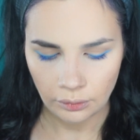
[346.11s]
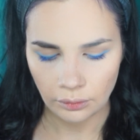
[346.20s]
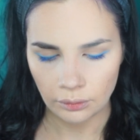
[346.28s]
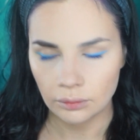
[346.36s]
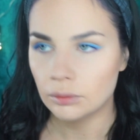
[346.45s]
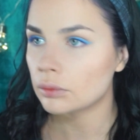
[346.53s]

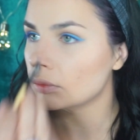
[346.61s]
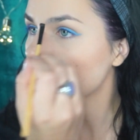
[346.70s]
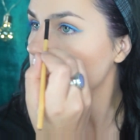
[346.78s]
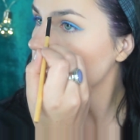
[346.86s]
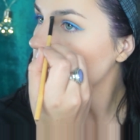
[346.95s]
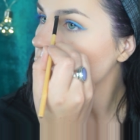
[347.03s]
but I
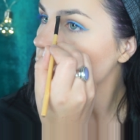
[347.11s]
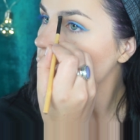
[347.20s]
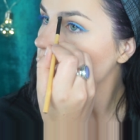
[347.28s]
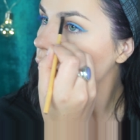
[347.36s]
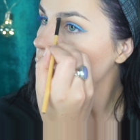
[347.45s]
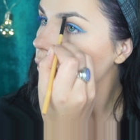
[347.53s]
wanted to give this
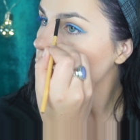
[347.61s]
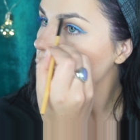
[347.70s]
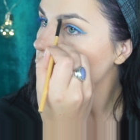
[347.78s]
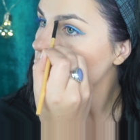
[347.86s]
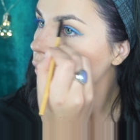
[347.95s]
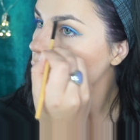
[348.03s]
dark brown
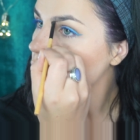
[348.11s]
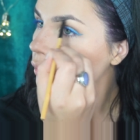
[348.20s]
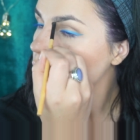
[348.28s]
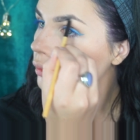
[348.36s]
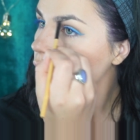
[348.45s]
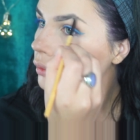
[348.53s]
a try
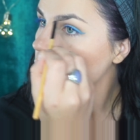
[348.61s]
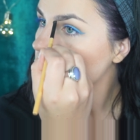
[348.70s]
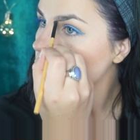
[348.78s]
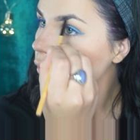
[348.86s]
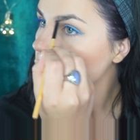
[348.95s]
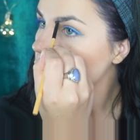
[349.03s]
so it looks
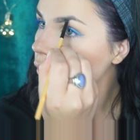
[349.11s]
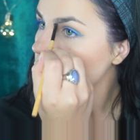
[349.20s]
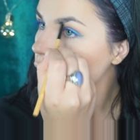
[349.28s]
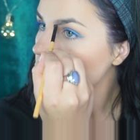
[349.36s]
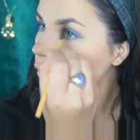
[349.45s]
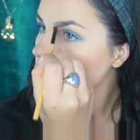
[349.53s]
a little bit
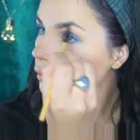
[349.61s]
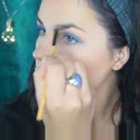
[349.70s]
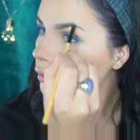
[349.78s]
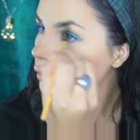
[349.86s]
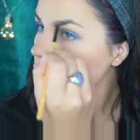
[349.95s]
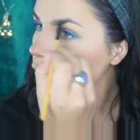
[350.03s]
more
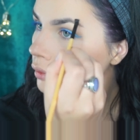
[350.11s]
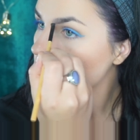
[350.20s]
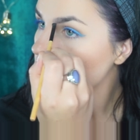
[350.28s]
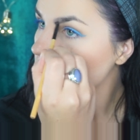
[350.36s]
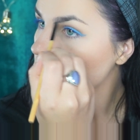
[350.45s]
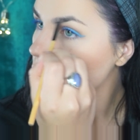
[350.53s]
subtle and it
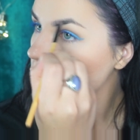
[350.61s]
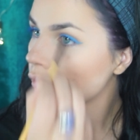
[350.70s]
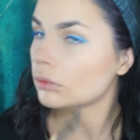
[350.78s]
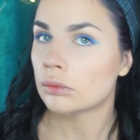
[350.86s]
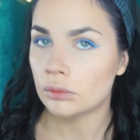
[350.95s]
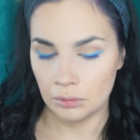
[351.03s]
doesn't look
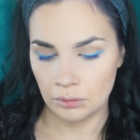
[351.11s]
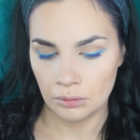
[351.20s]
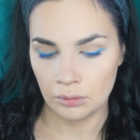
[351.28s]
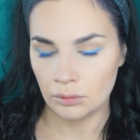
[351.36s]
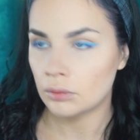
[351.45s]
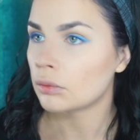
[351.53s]
as
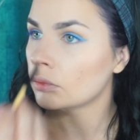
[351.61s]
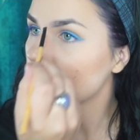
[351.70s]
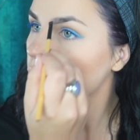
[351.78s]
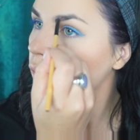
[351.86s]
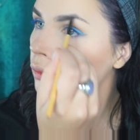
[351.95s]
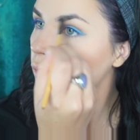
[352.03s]
clowny,
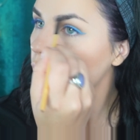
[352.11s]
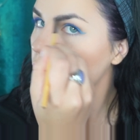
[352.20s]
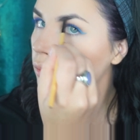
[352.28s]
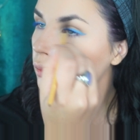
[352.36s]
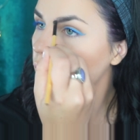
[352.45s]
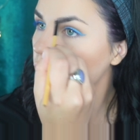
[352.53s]
and it
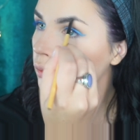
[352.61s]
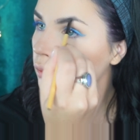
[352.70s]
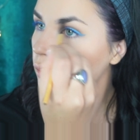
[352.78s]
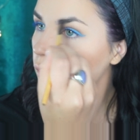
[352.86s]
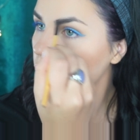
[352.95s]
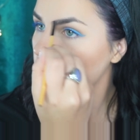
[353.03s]
looks really
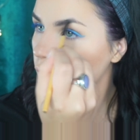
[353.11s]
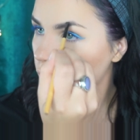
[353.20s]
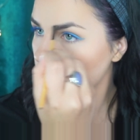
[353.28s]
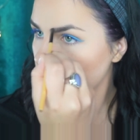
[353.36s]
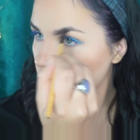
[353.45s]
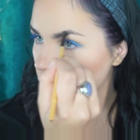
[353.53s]
well. I
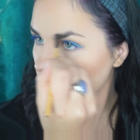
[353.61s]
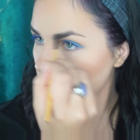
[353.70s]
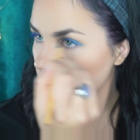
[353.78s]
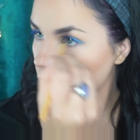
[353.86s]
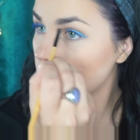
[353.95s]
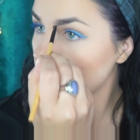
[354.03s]
mean, I
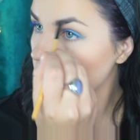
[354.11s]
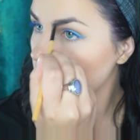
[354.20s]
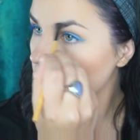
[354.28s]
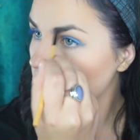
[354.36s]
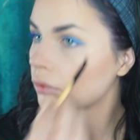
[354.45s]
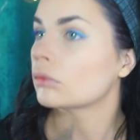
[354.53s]
am very
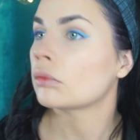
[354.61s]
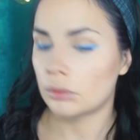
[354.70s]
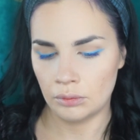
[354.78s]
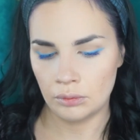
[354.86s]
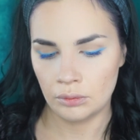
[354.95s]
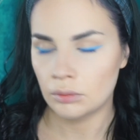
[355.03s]
impressed.
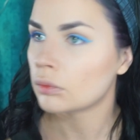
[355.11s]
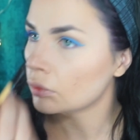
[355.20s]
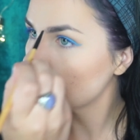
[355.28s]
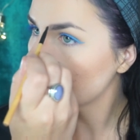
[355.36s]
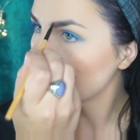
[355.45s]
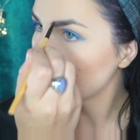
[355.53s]
I really
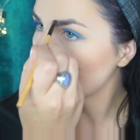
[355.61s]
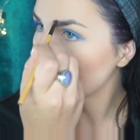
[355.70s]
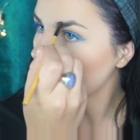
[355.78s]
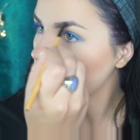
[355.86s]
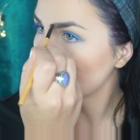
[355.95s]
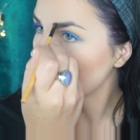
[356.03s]
love this
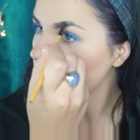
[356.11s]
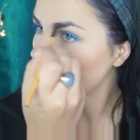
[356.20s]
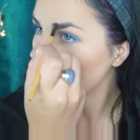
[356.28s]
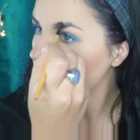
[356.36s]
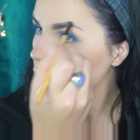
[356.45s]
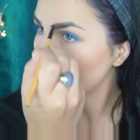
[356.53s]
palette. The
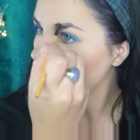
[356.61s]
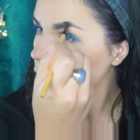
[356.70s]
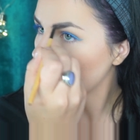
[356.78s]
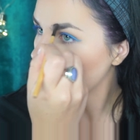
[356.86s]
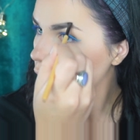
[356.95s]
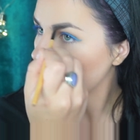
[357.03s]
only thing I
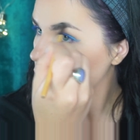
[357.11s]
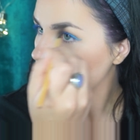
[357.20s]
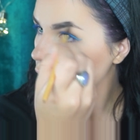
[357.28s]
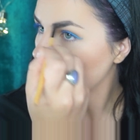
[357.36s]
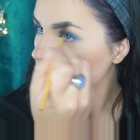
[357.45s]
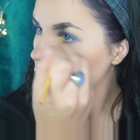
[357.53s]
don't like is
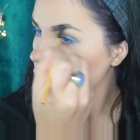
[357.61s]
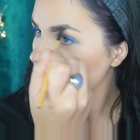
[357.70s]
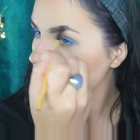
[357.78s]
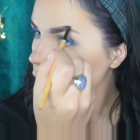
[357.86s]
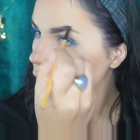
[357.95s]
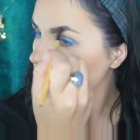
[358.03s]
their
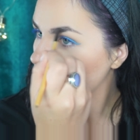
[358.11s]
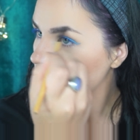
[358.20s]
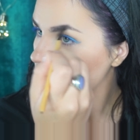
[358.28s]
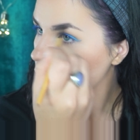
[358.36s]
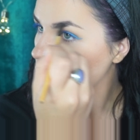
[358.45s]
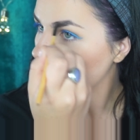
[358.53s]
brush that's
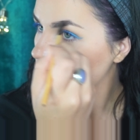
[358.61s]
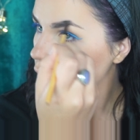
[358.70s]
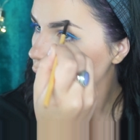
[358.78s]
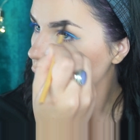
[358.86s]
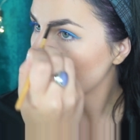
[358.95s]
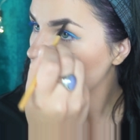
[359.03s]
in the
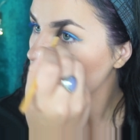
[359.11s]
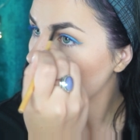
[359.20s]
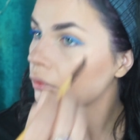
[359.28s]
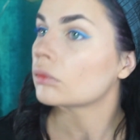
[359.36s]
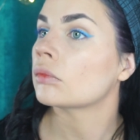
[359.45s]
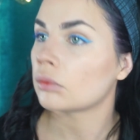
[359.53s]
palette, because I
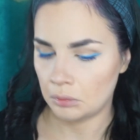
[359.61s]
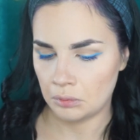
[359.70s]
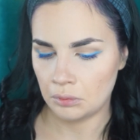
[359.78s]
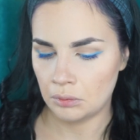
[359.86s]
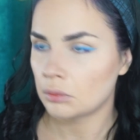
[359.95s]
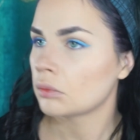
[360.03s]
don't think it's
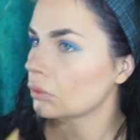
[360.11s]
